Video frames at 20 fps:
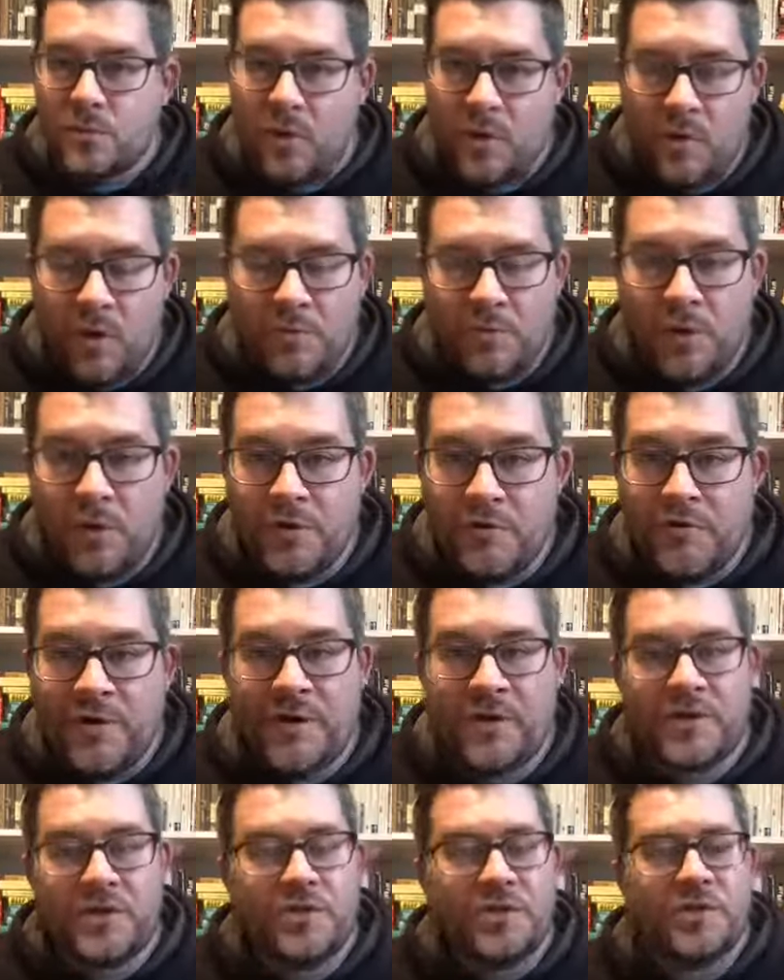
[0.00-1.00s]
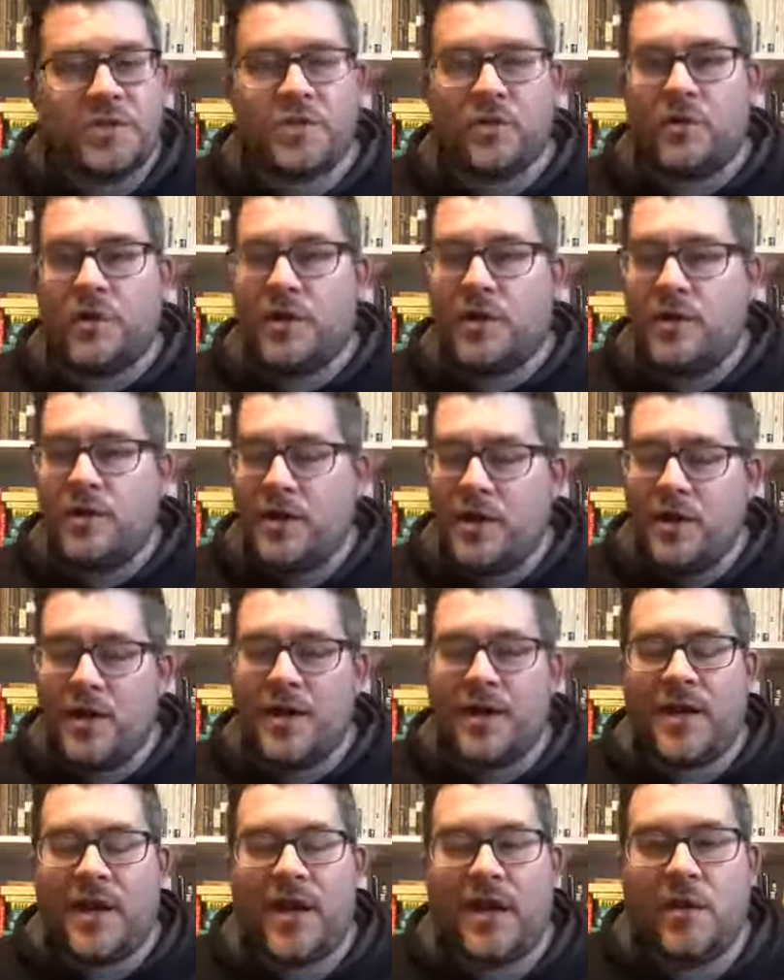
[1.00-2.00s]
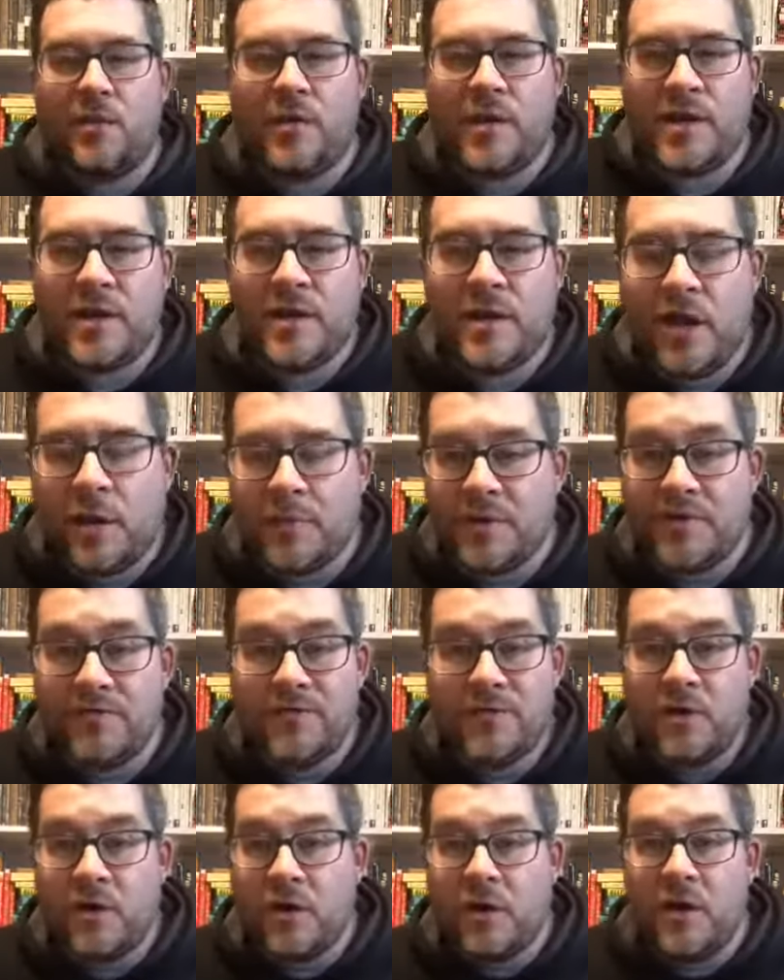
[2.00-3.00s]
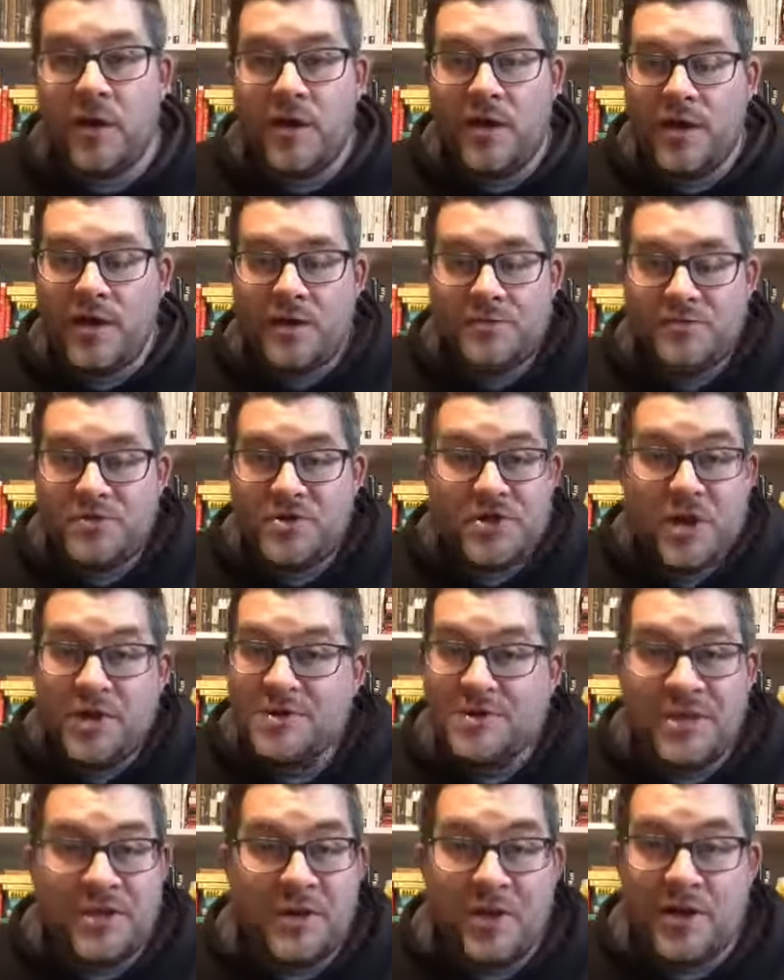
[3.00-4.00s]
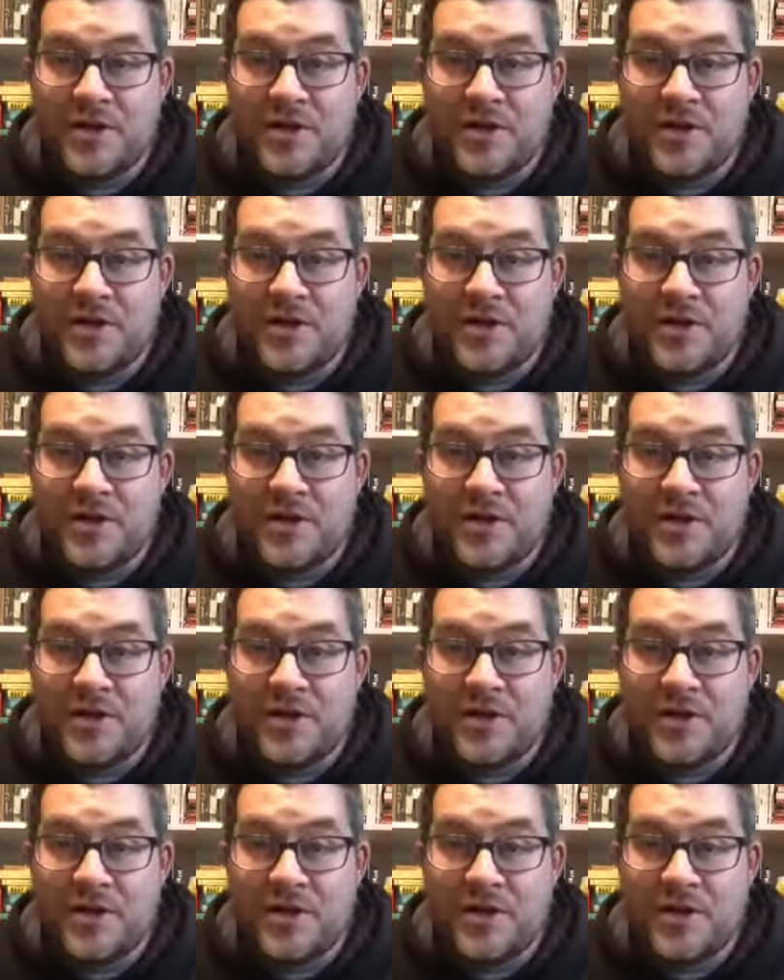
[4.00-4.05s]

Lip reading: what motivated you to do it, and how we can help. If you're just in our